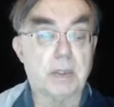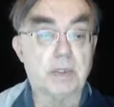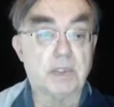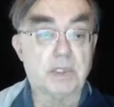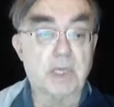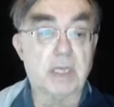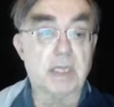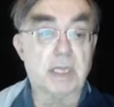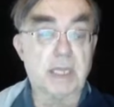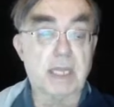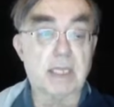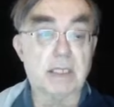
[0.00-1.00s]
sun
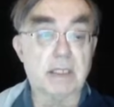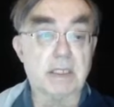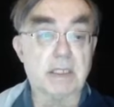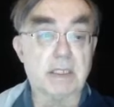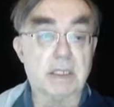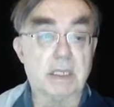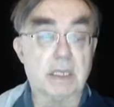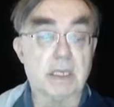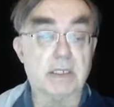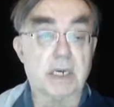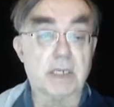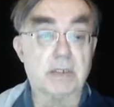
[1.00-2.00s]
analysis and the
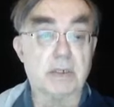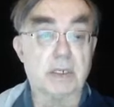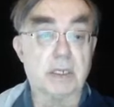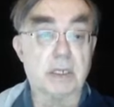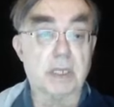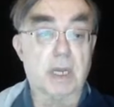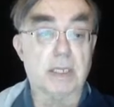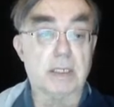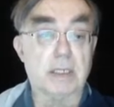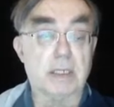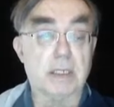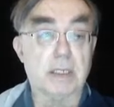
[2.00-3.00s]
Large Hadron
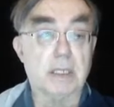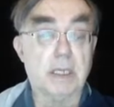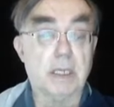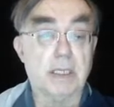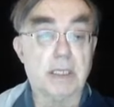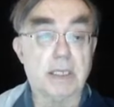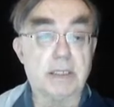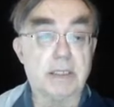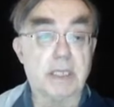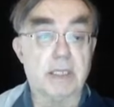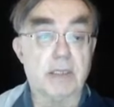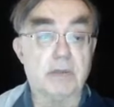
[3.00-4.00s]
Collider. It takes
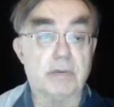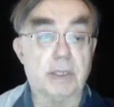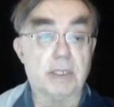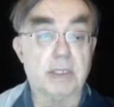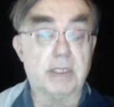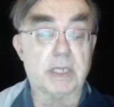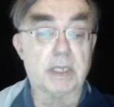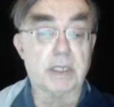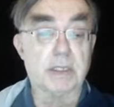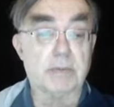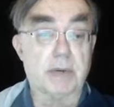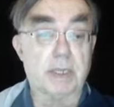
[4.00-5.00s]
10 to 20
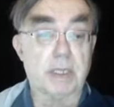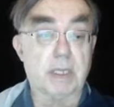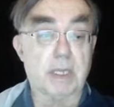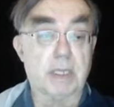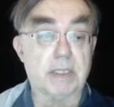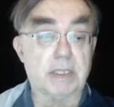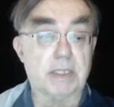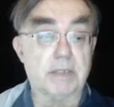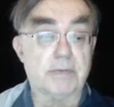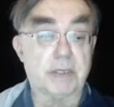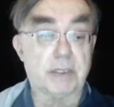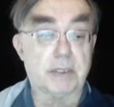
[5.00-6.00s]
seconds to analyze each
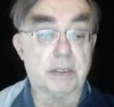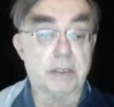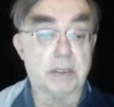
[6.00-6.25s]
event.